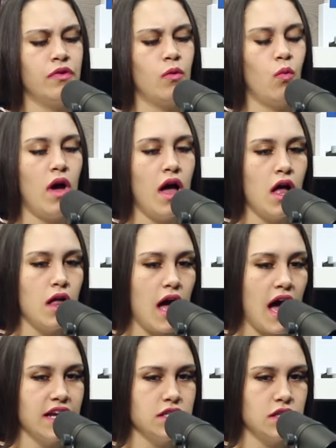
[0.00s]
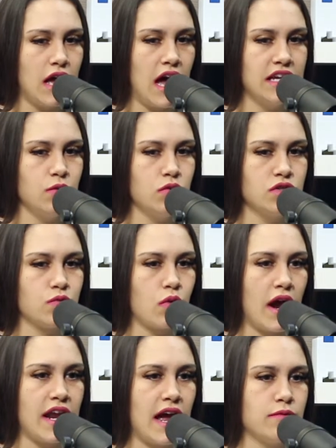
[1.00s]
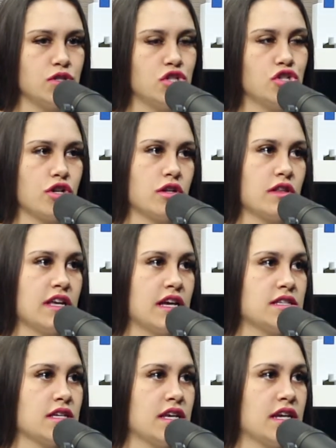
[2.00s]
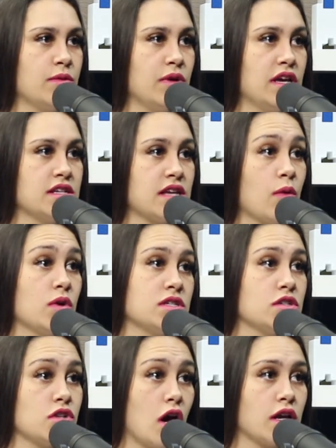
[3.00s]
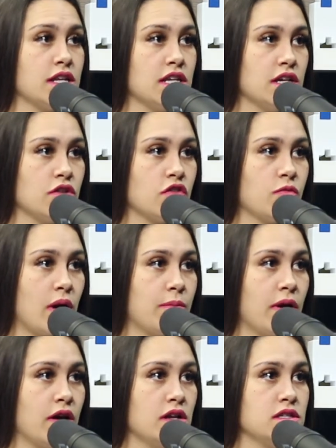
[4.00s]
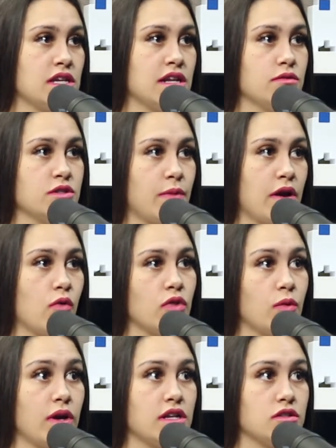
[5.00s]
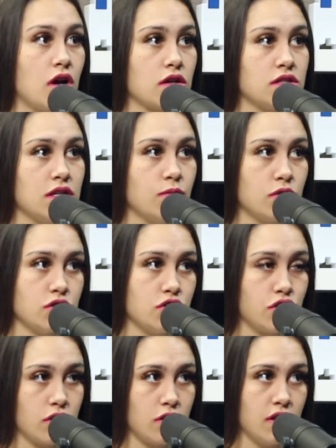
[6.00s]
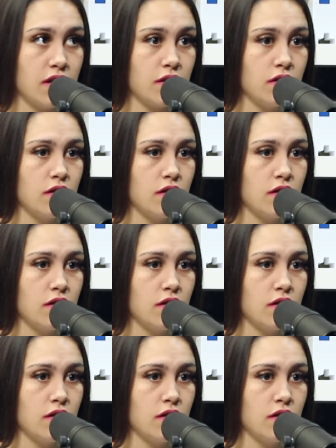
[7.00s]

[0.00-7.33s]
Well, I was journaling as a kid because I wasn't talking to either of my parents and it was my only way to talk to them was journaling.